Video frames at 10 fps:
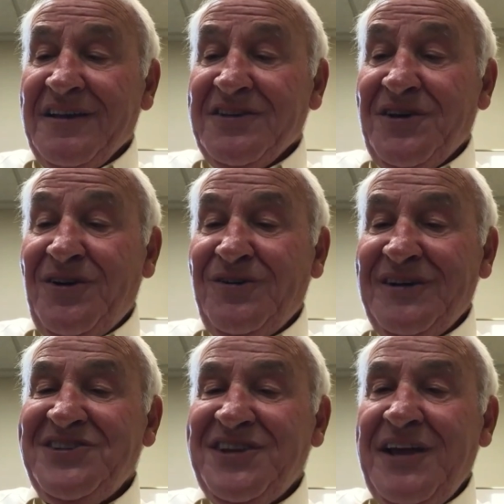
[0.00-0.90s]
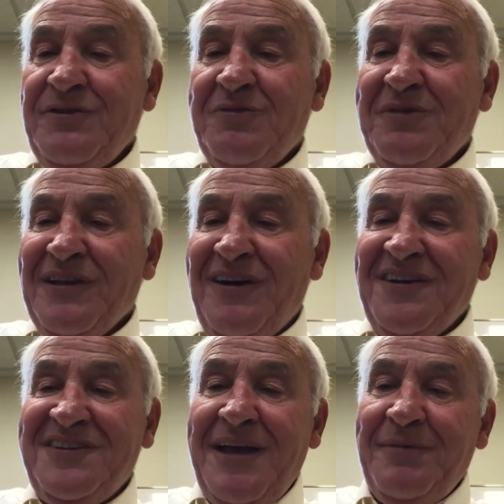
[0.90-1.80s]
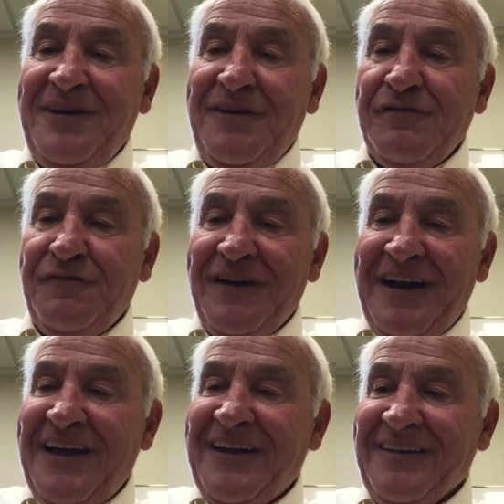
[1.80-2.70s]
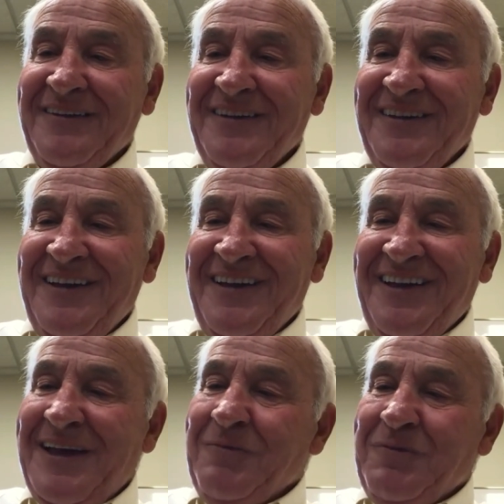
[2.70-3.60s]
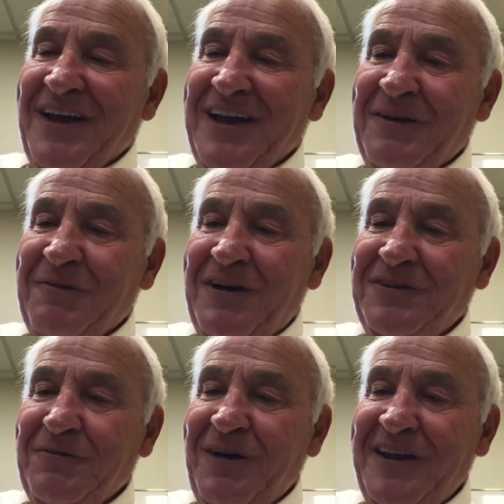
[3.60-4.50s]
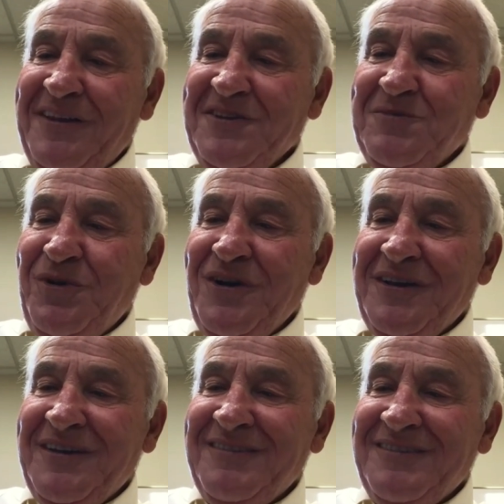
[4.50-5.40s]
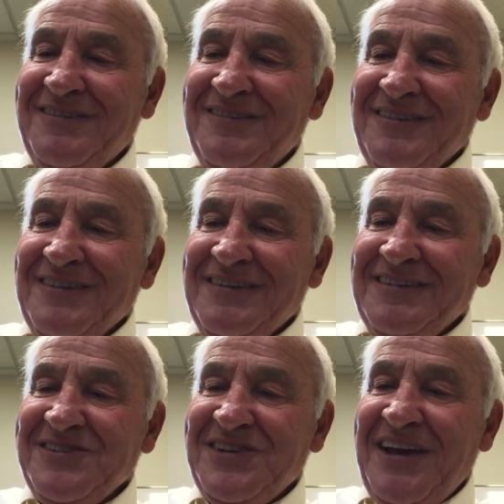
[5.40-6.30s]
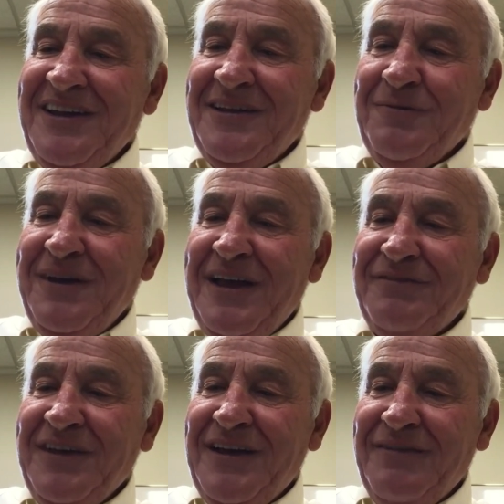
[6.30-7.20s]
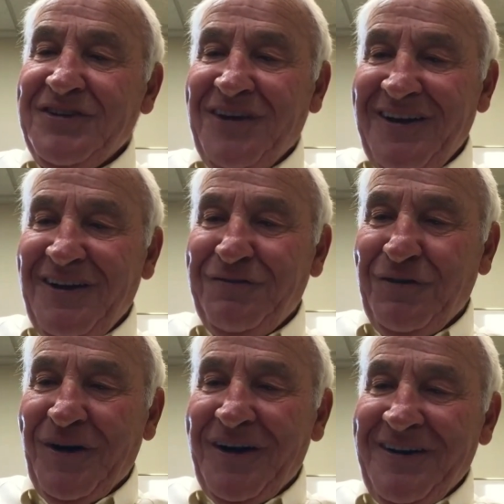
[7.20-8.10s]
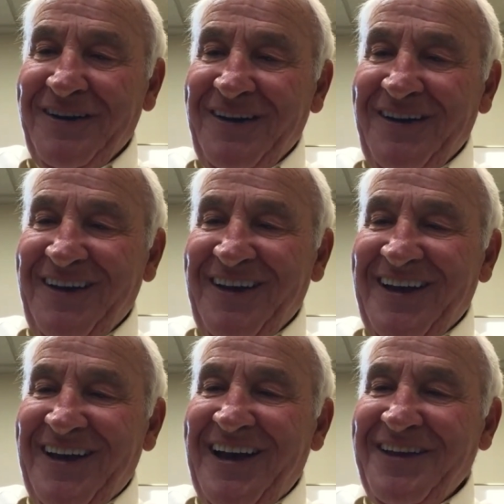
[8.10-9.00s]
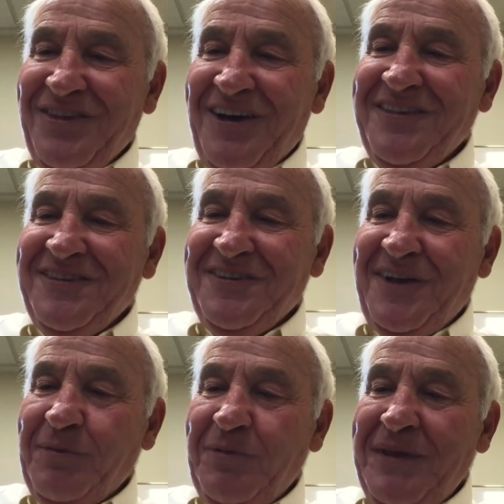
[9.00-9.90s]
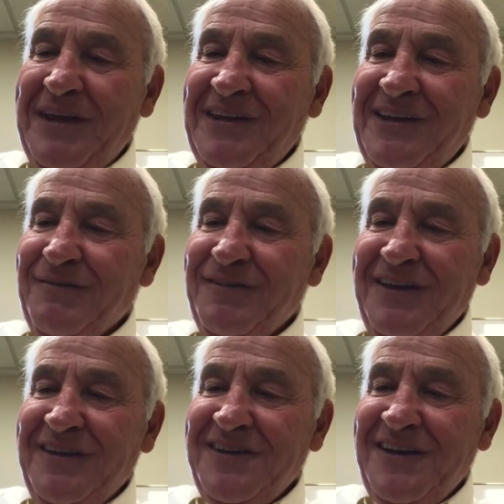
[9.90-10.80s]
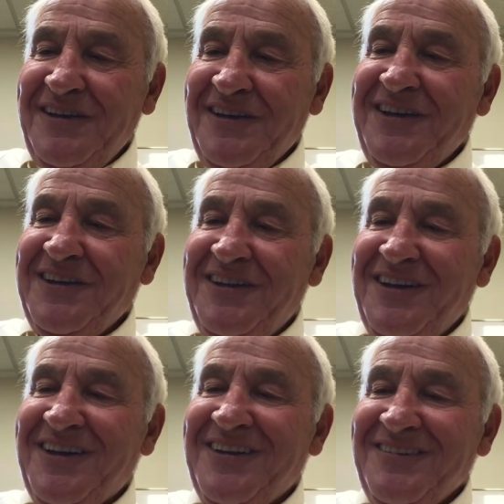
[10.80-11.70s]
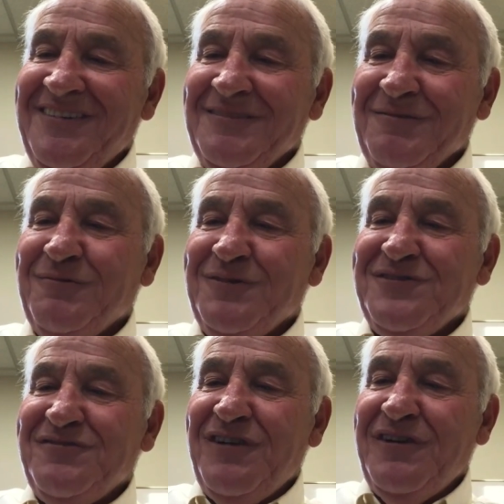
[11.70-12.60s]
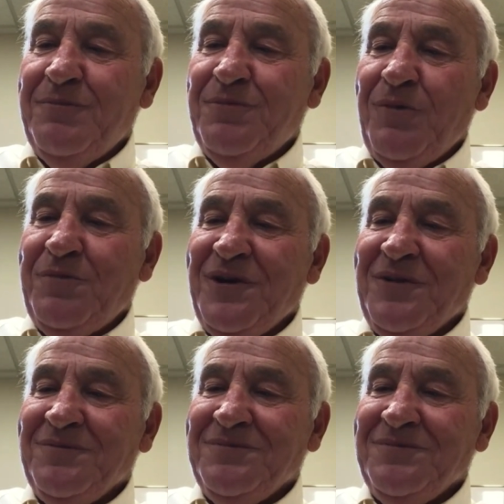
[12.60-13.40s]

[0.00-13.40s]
So it stayed with me a long time. I never forgot it. And when I got around to writing this book and decided that we have to have a title for it, I thought the double meaning of the Italian kid did it was very appropriate.